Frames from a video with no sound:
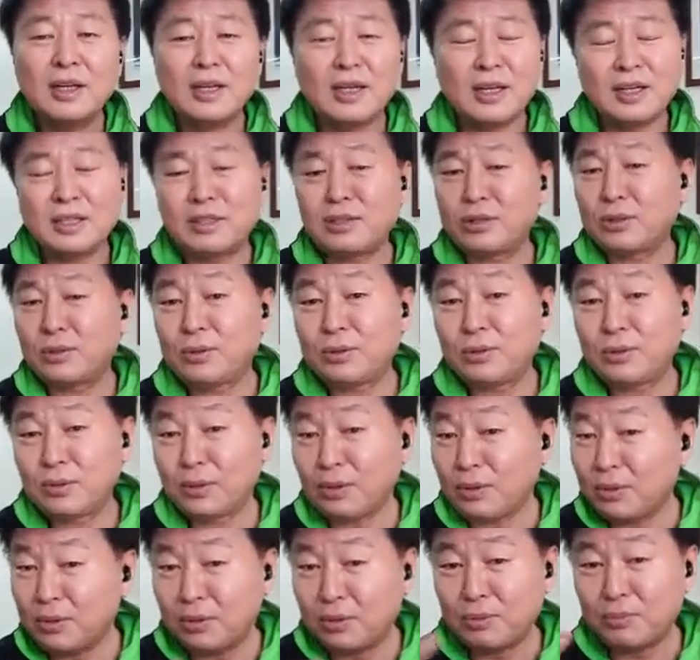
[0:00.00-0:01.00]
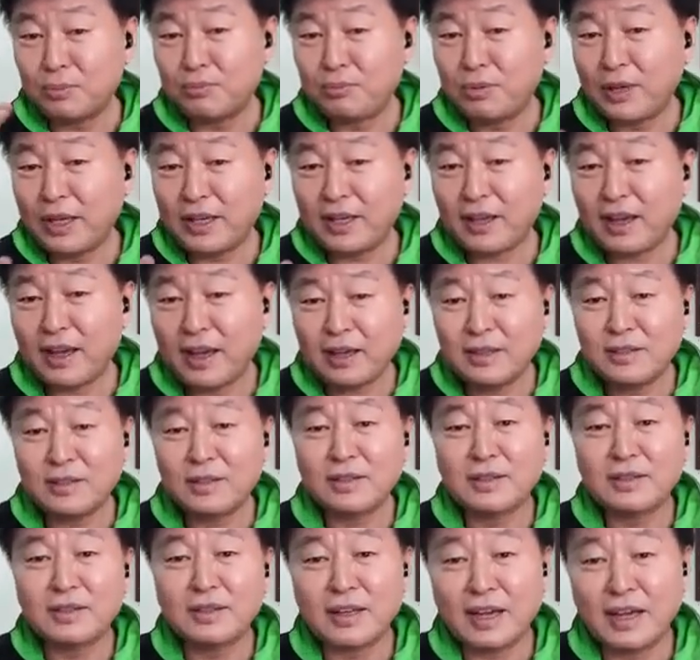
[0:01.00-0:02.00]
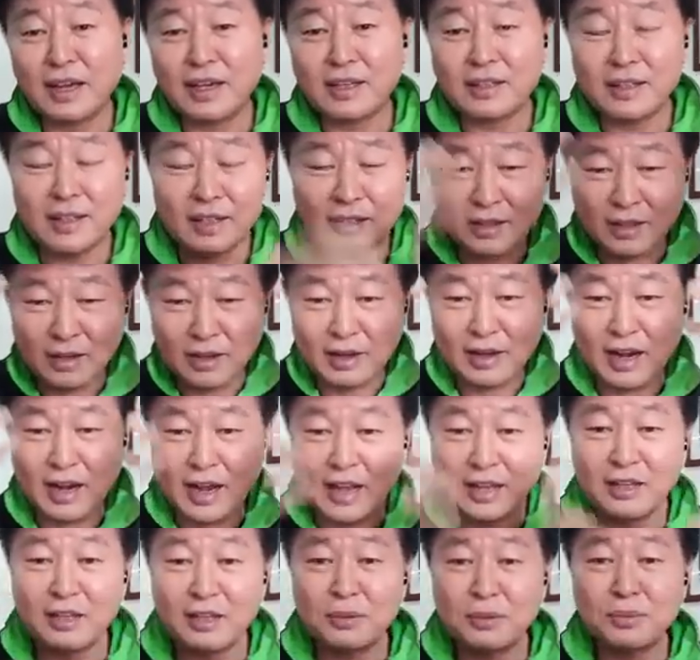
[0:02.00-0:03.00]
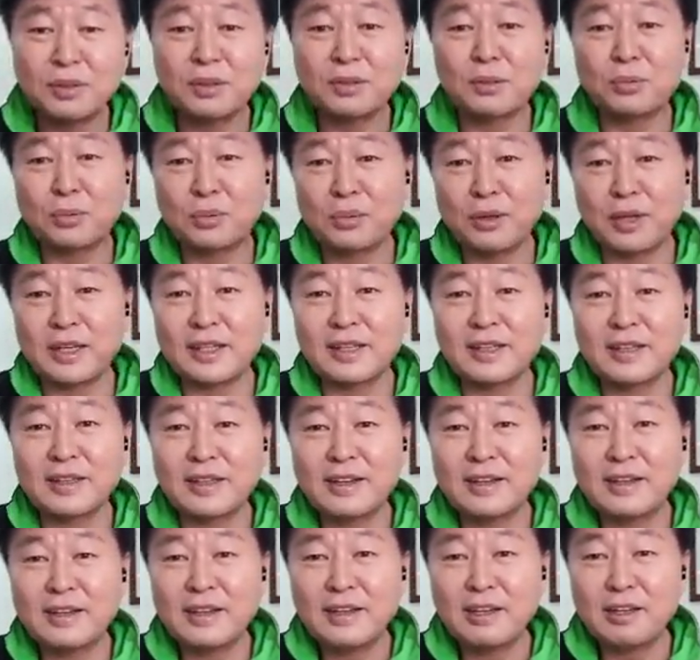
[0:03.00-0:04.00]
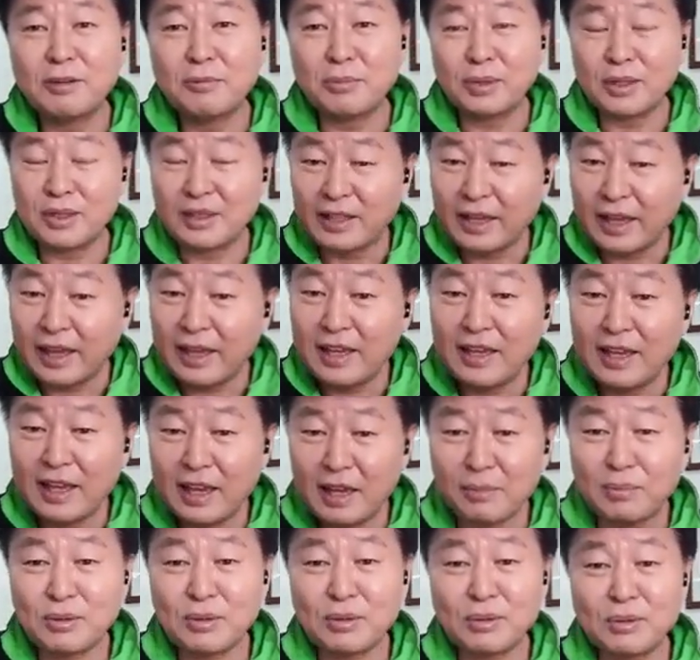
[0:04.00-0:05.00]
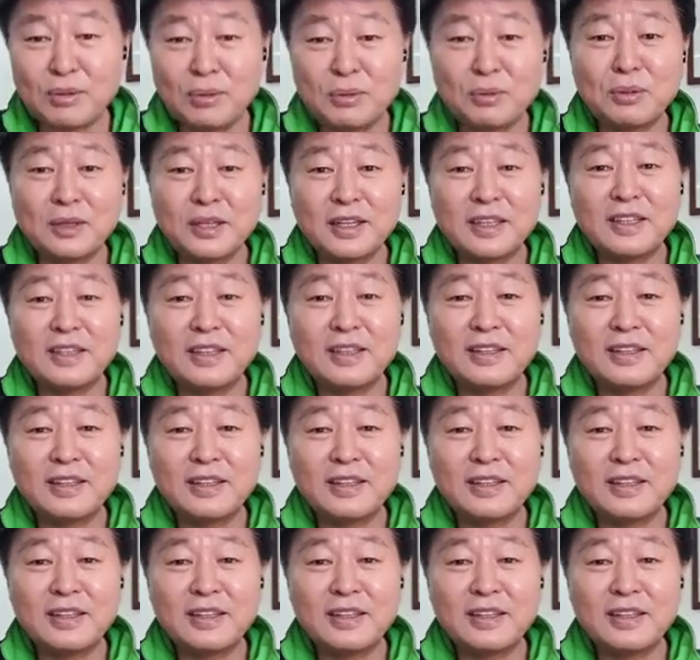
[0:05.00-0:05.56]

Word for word: It's so big exercise and a lot of sweat, but they have to do it.